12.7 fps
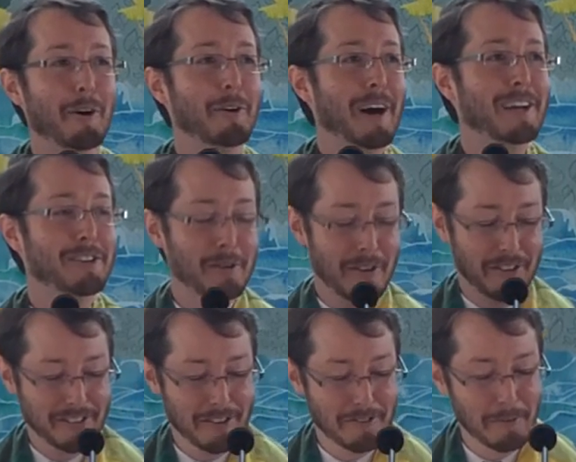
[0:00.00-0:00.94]
what do I do with
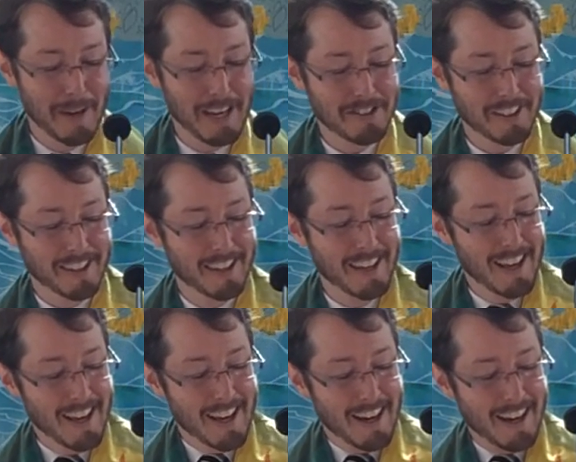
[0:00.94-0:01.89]
this information?
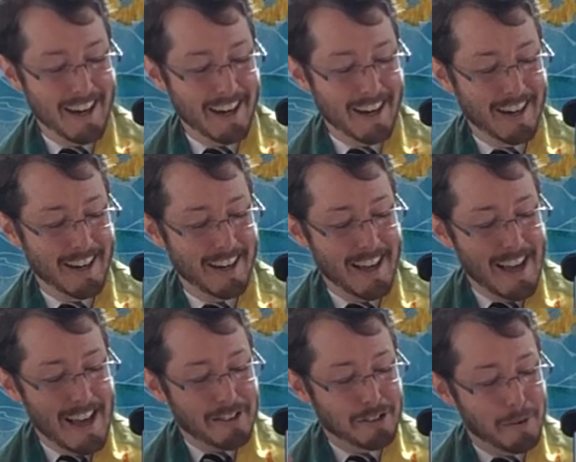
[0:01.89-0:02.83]
Uh,
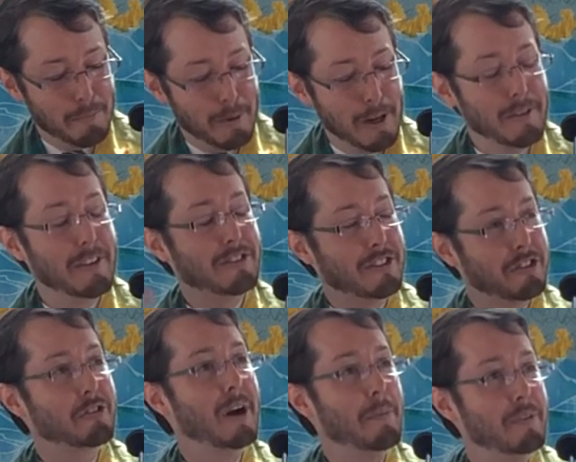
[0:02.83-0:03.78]
so, but this
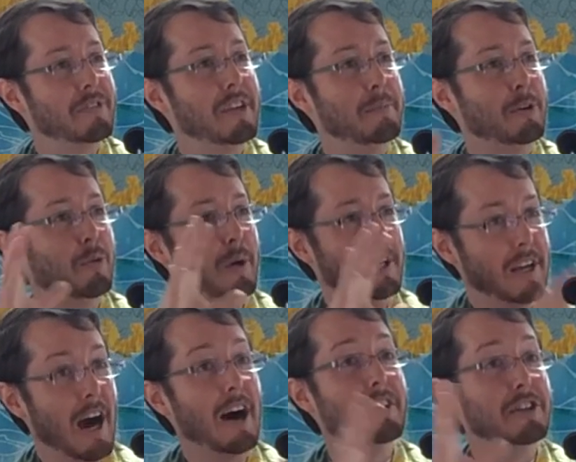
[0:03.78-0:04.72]
discrepancy
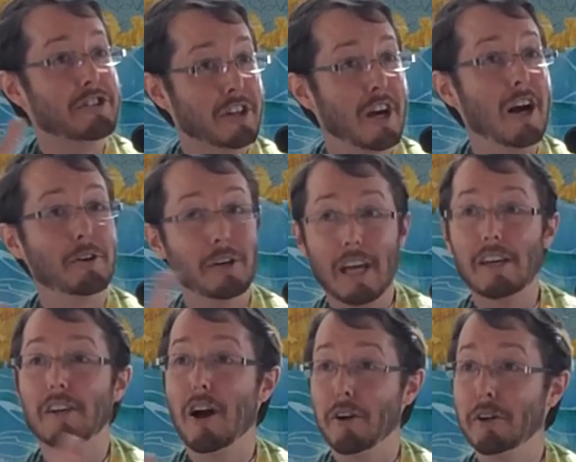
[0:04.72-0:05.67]
between college and
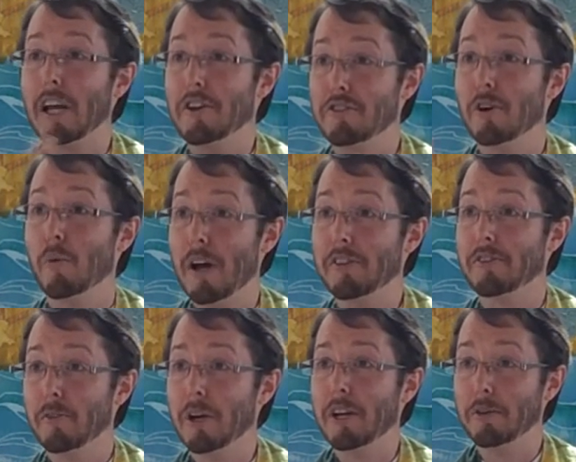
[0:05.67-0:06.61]
congregational ways
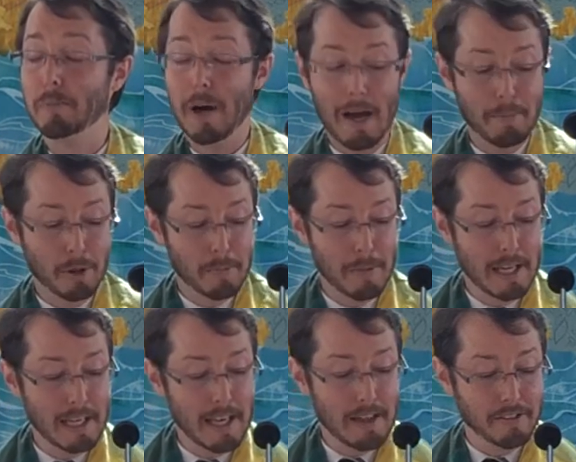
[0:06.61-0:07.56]
of reading the Bible in
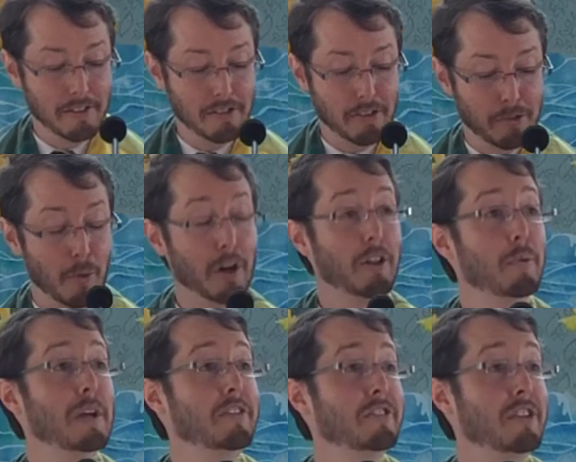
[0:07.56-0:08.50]
many cases is one of the
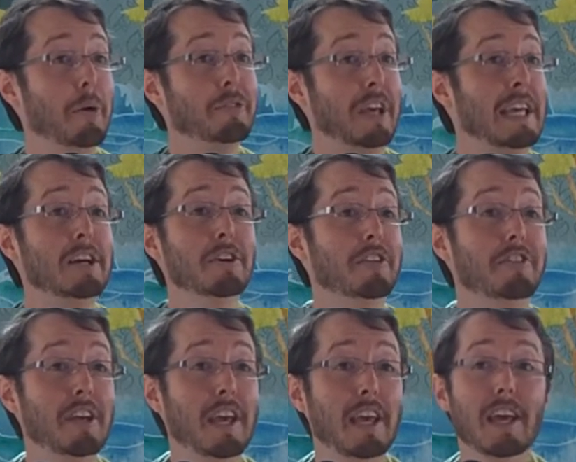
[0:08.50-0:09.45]
reasons I was eager to
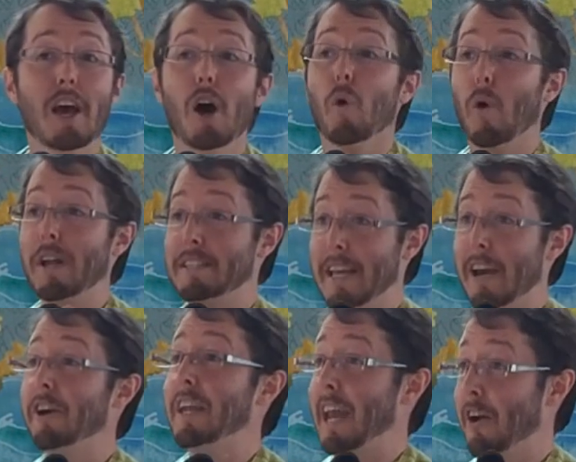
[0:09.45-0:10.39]
see what
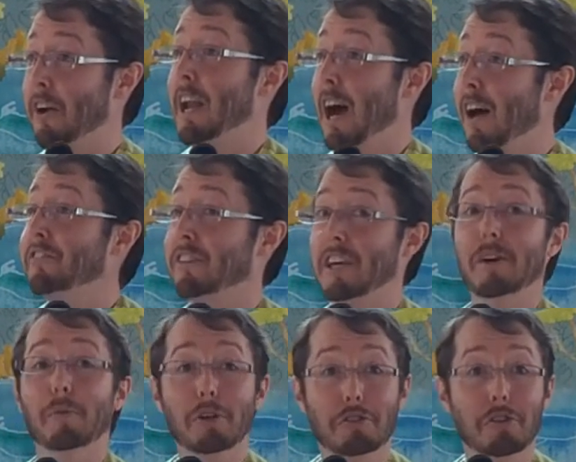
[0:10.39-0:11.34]
Darren
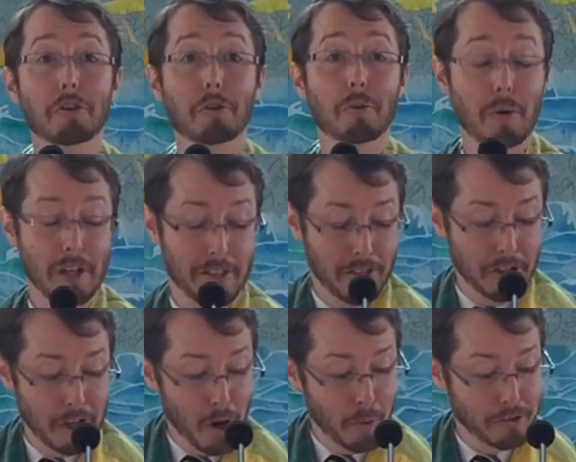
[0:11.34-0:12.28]
Aronofsky would do with
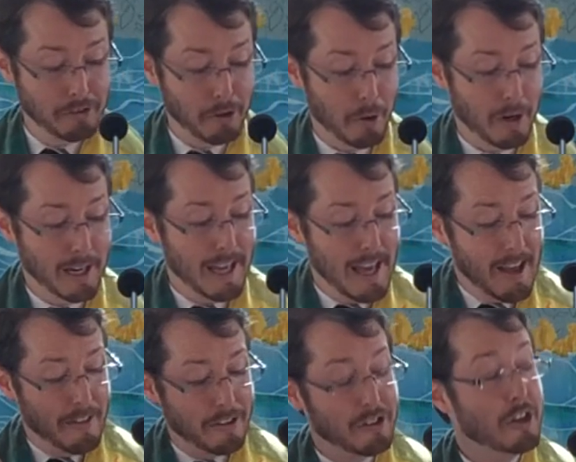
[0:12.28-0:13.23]
the Noah story.
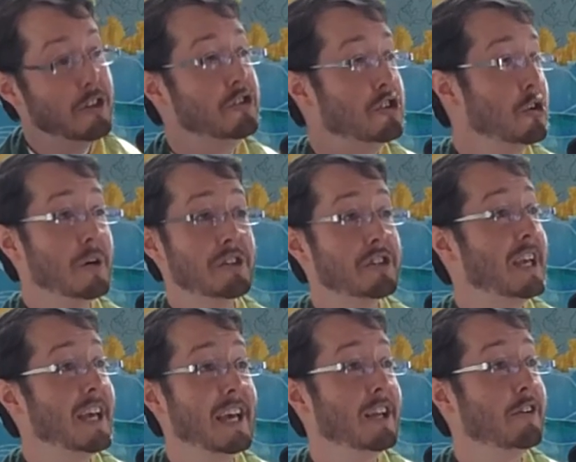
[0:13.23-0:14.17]
This Jewish
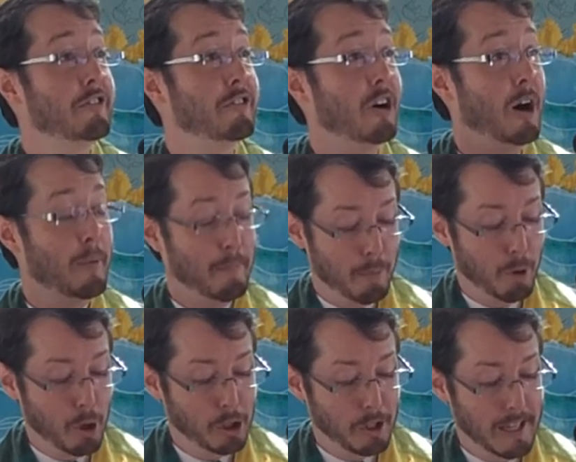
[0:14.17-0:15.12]
kid from
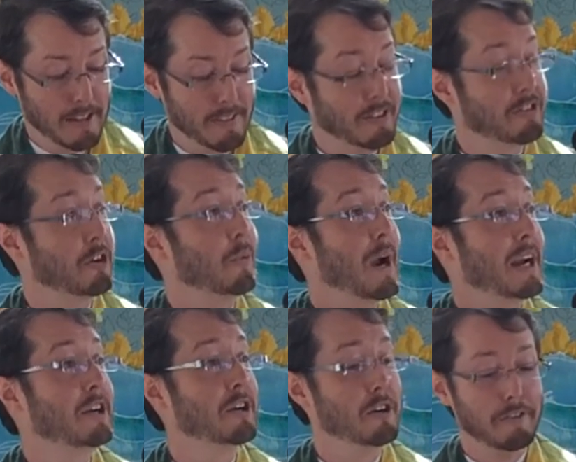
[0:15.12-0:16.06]
Brooklyn, this
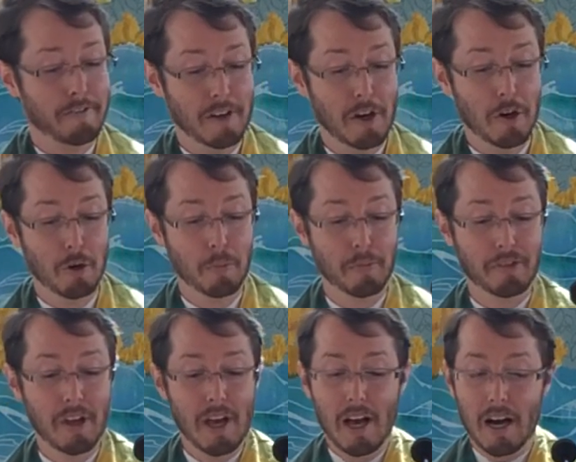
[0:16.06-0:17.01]
director of
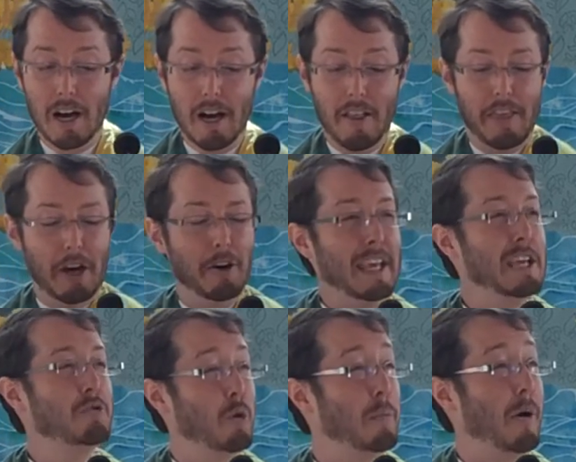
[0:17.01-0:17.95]
films uh, that are
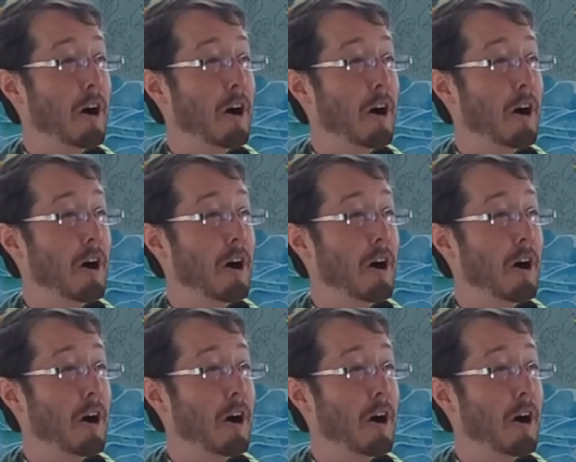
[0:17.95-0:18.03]
equal